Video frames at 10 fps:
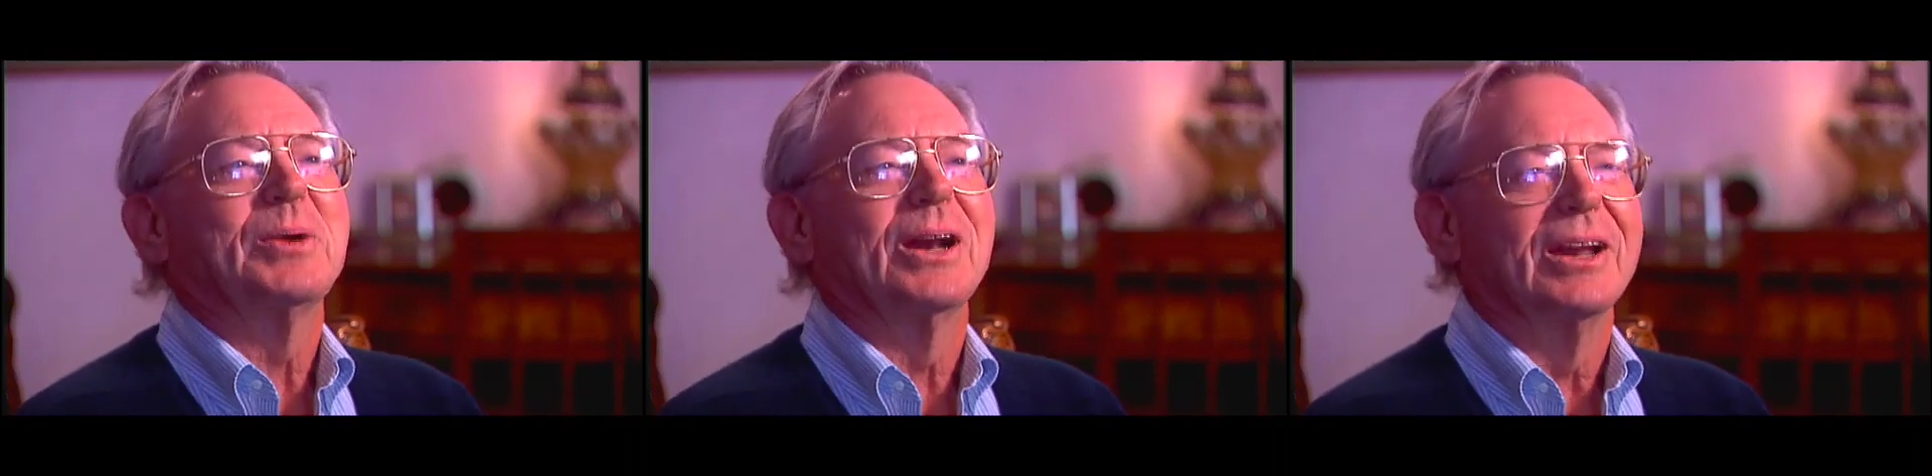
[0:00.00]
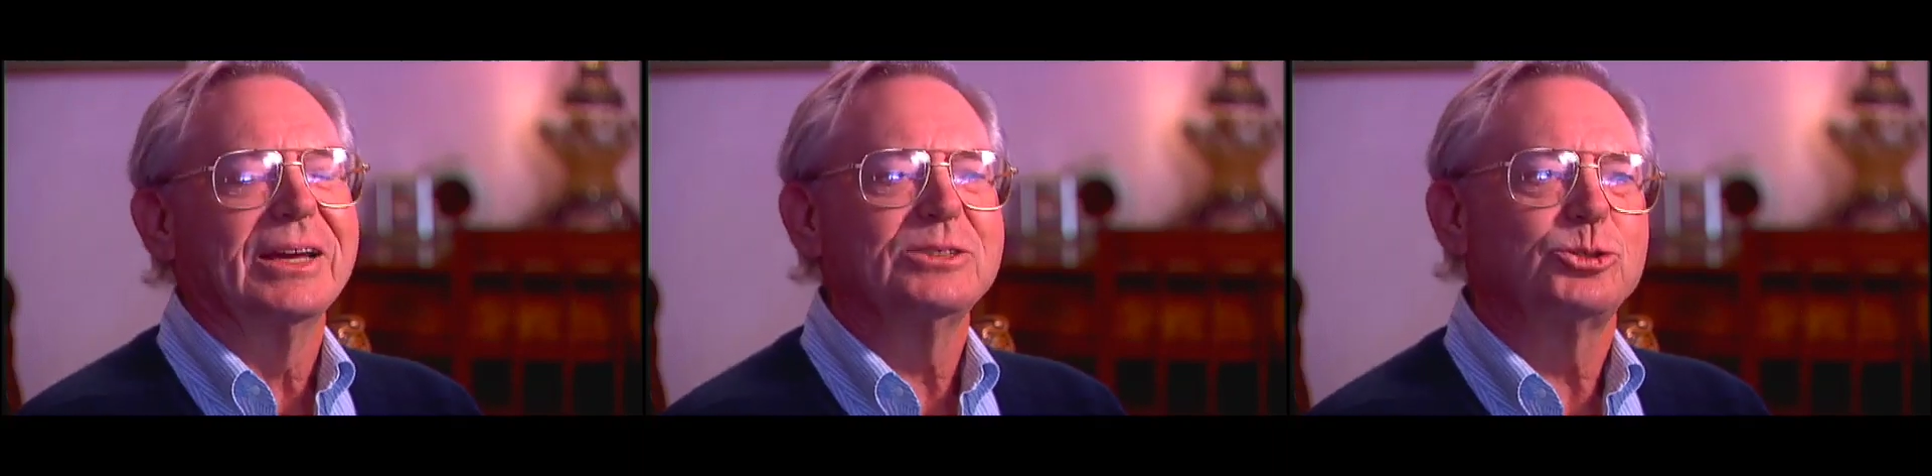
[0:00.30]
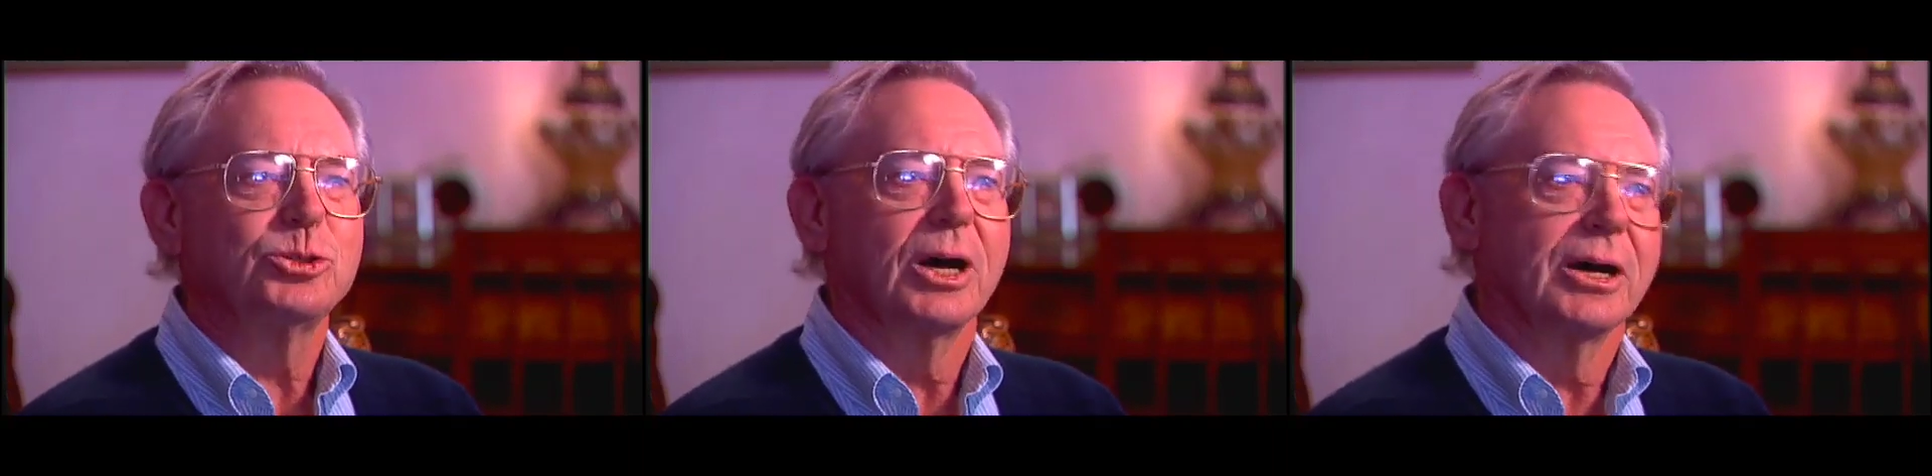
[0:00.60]
going to
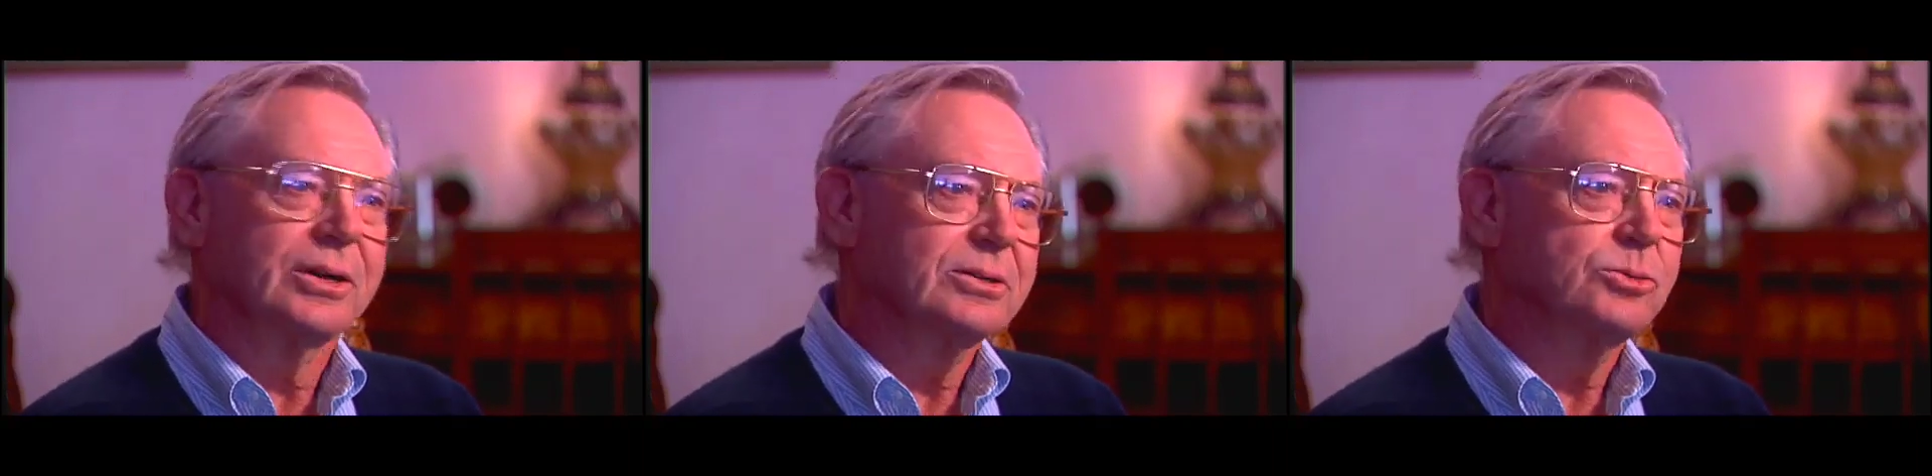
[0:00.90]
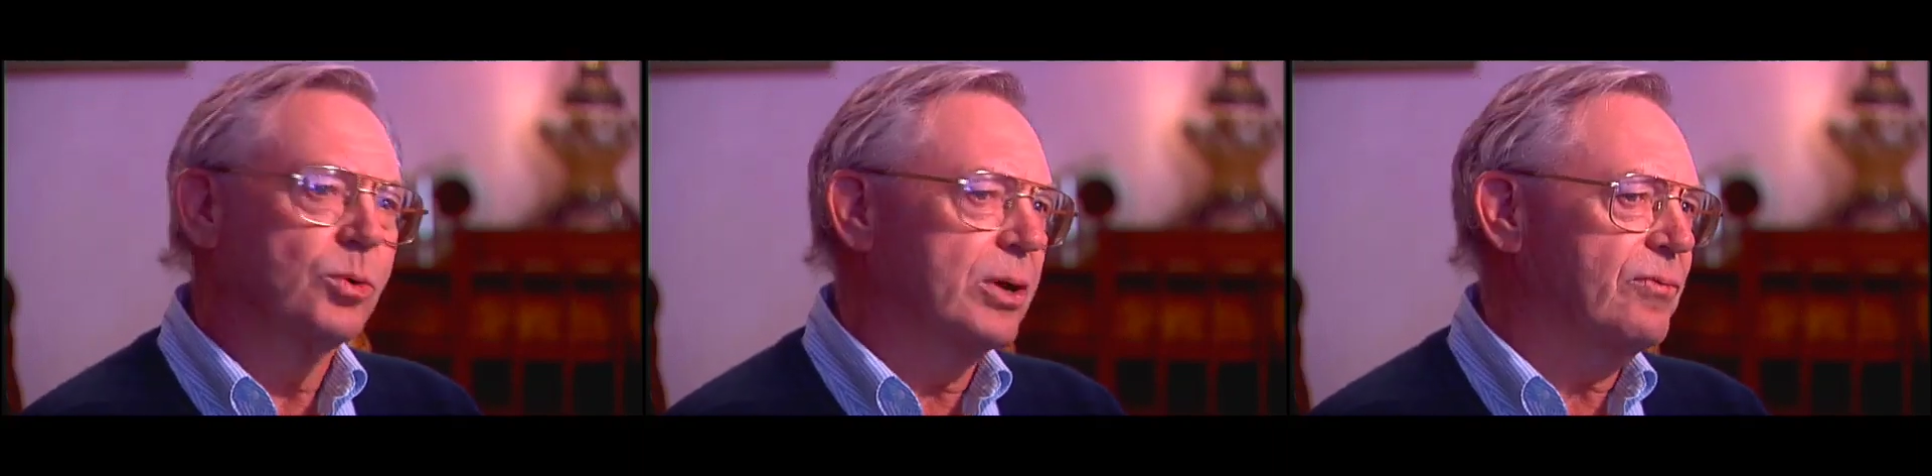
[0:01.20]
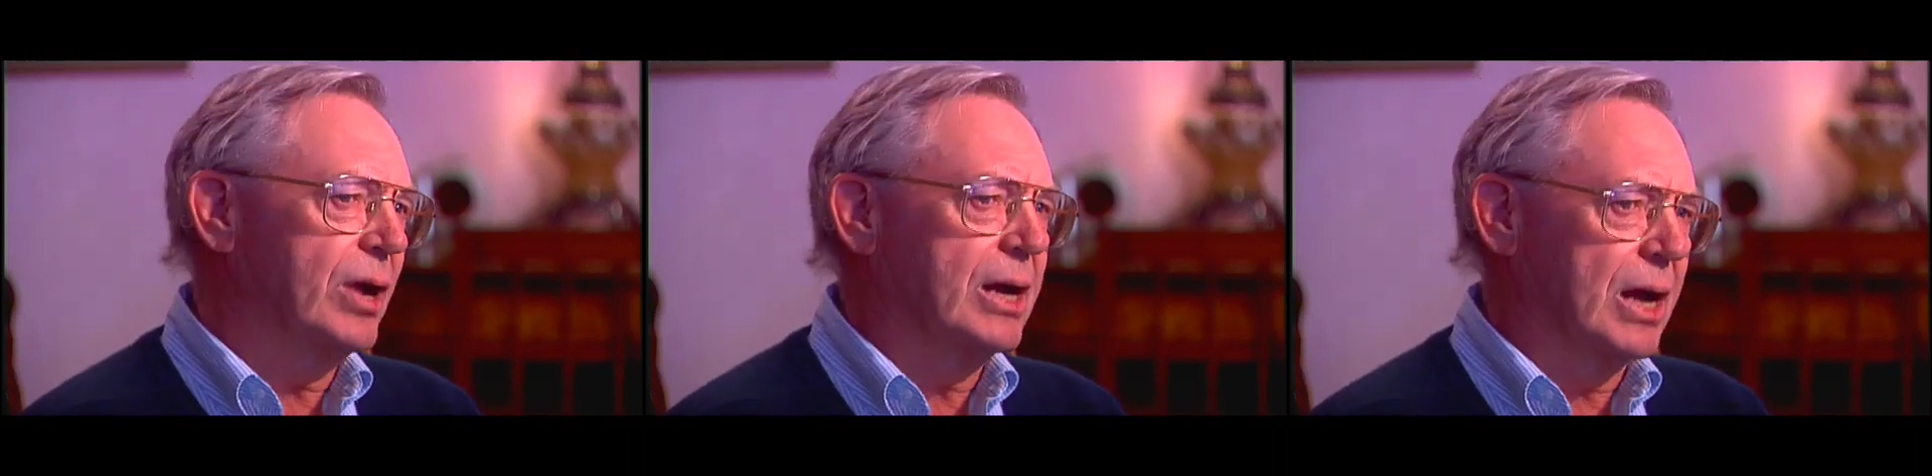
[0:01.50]
lend you
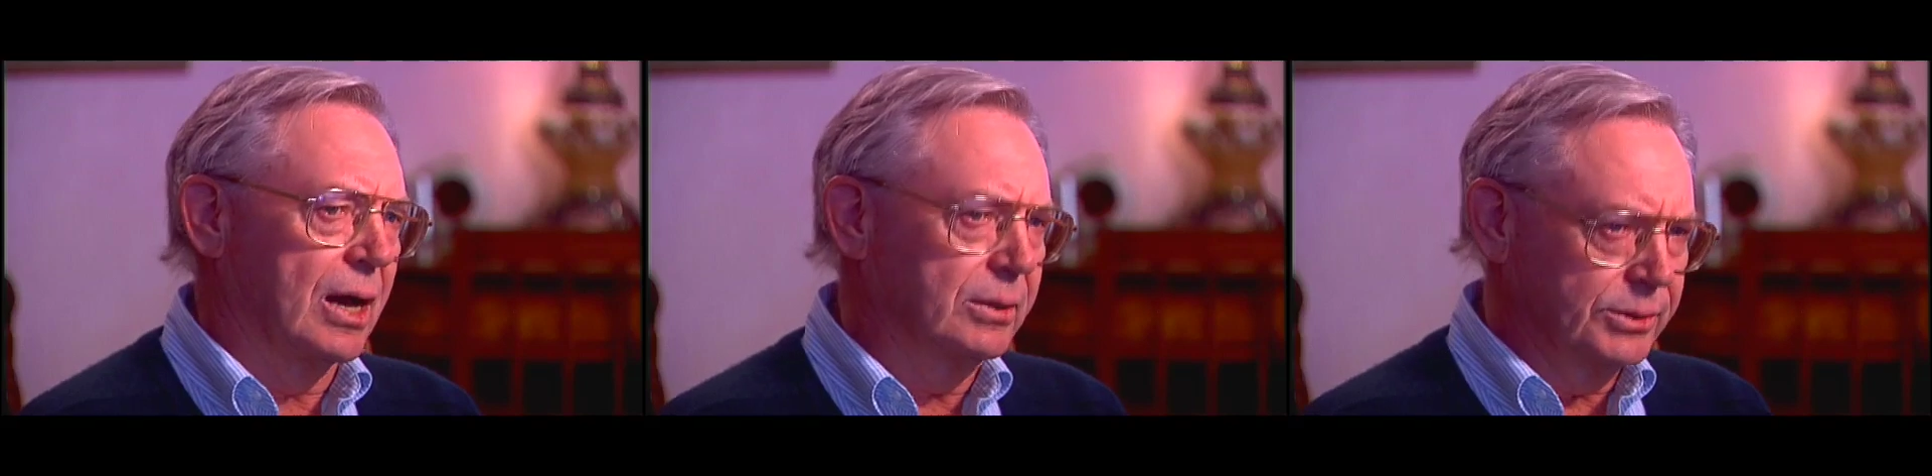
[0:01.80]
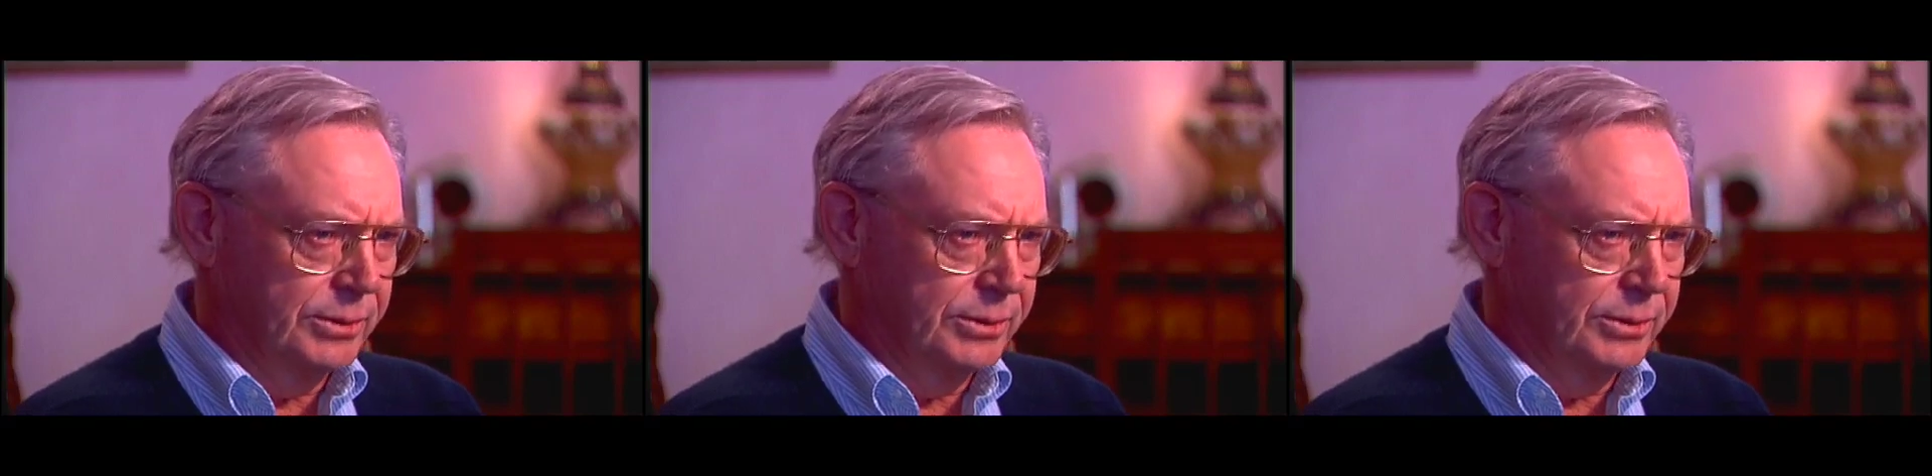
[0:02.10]
$125